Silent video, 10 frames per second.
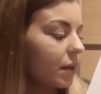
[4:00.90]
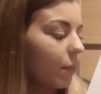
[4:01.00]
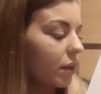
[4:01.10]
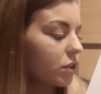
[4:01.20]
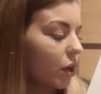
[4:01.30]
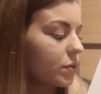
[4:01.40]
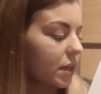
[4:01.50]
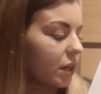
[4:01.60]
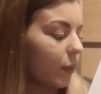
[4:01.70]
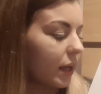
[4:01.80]
my toes
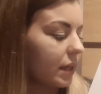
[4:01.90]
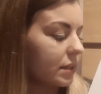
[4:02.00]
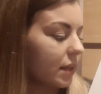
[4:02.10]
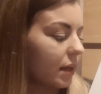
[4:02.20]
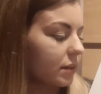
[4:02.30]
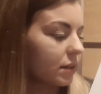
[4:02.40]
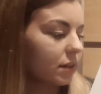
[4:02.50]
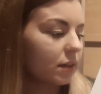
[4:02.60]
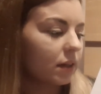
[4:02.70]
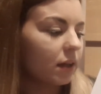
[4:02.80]
anyway," he said,
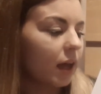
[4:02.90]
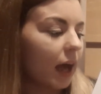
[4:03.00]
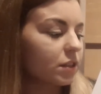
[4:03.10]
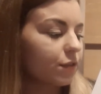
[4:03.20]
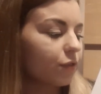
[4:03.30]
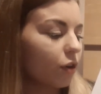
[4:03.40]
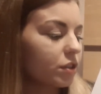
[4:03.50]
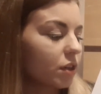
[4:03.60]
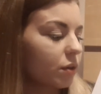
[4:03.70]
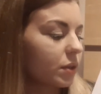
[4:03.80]
as the fox
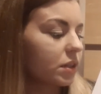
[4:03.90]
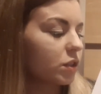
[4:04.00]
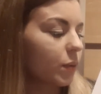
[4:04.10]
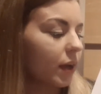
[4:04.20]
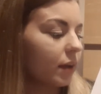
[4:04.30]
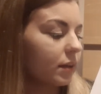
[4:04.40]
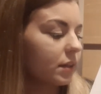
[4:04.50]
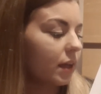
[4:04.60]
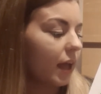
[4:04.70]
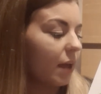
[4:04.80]
snuggled into it.
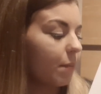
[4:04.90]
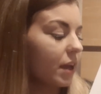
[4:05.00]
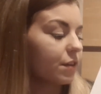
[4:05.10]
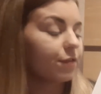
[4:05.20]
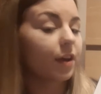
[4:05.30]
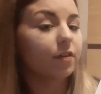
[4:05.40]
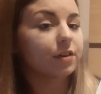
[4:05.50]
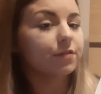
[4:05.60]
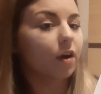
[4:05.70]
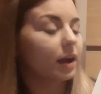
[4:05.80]
"It made a very
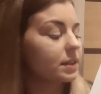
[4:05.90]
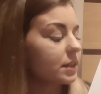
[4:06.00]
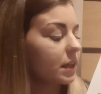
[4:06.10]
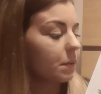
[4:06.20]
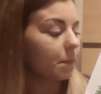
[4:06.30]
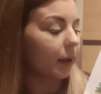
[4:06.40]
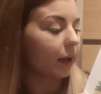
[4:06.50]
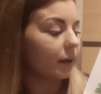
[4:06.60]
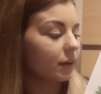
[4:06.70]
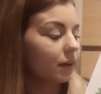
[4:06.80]
fine sleeping
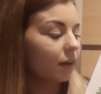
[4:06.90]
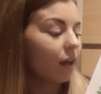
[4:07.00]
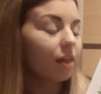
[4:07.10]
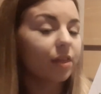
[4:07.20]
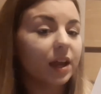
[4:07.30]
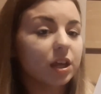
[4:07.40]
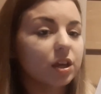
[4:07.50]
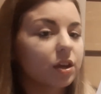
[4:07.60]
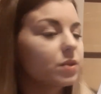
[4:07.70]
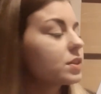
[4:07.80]
bag." "Thank
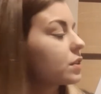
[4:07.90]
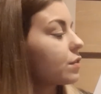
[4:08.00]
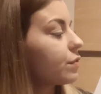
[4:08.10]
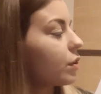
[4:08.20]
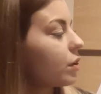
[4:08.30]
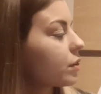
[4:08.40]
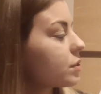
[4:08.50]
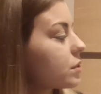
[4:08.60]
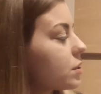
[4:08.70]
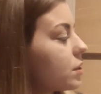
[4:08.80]
you," said the
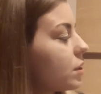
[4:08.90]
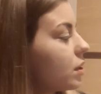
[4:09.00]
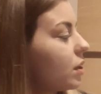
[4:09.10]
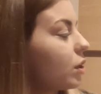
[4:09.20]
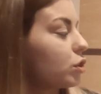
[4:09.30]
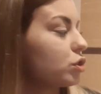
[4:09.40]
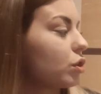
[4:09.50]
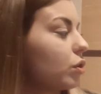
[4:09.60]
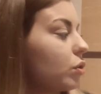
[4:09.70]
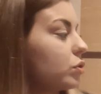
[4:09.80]
fox.
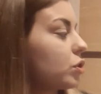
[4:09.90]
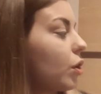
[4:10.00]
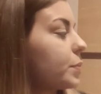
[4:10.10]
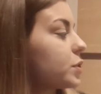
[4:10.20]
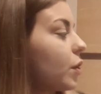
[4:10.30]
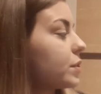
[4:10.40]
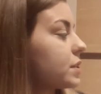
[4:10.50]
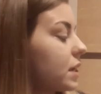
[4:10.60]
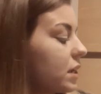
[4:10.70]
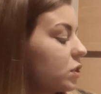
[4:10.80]
George hopped on,
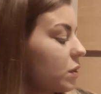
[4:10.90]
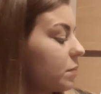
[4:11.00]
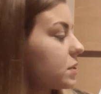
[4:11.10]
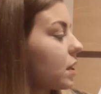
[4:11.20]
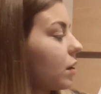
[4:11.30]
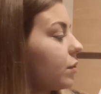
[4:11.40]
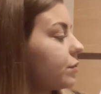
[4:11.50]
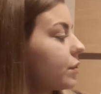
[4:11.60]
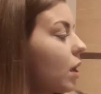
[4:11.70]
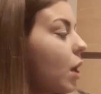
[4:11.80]
singing to
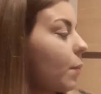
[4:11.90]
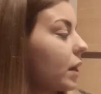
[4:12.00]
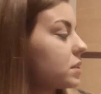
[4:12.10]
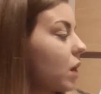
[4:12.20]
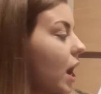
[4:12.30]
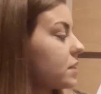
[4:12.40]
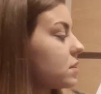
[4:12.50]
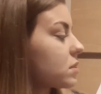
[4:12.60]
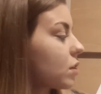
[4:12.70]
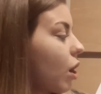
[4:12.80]
himself, "My tie is a
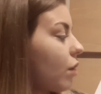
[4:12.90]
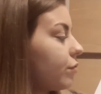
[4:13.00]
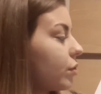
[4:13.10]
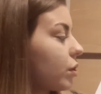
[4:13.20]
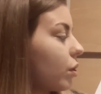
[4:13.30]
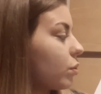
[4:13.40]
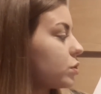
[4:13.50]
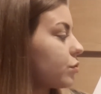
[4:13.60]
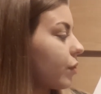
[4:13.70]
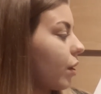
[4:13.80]
scarf for a cold
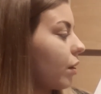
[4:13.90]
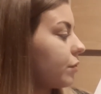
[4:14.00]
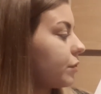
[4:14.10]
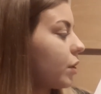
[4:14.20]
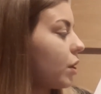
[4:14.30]
giraffe,